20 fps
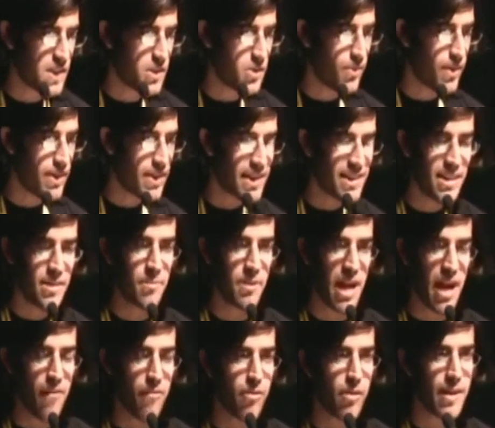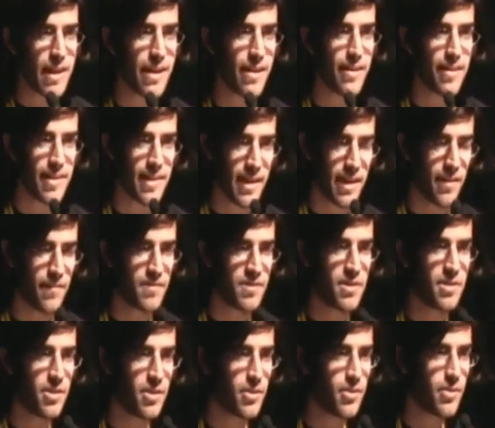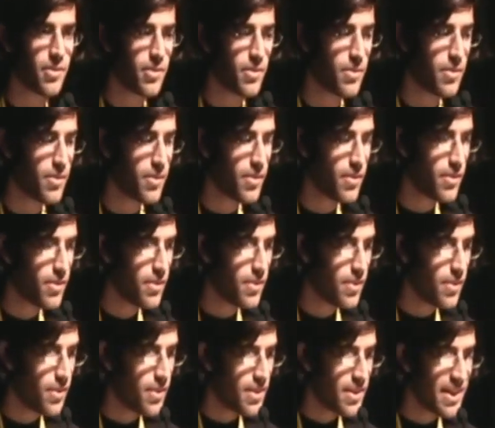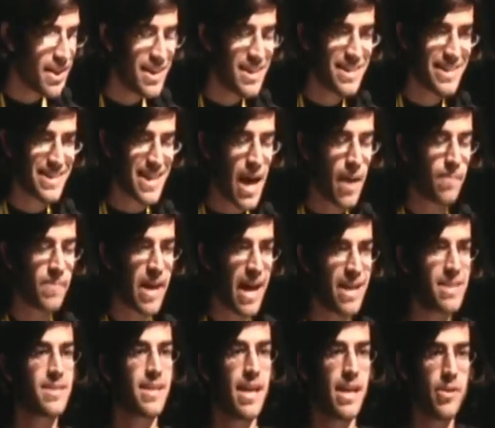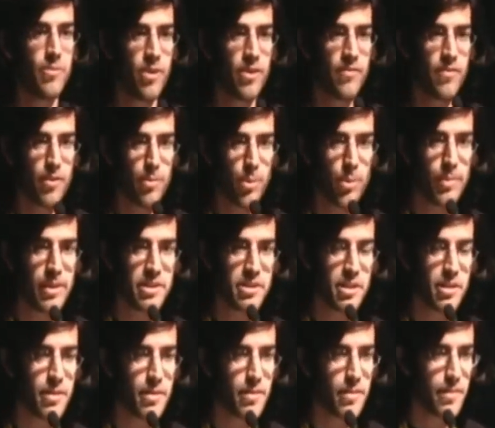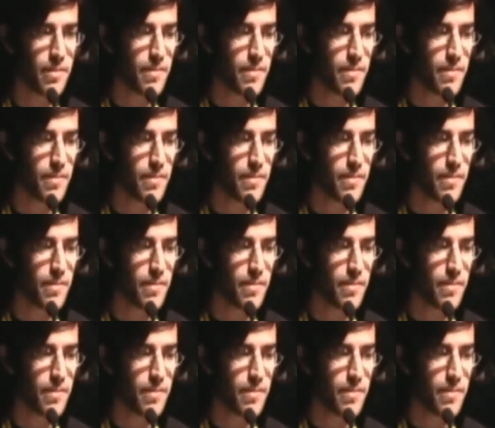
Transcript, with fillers: into it. They did whatever they could think of to do. They didn't stop to ask anyone for permission.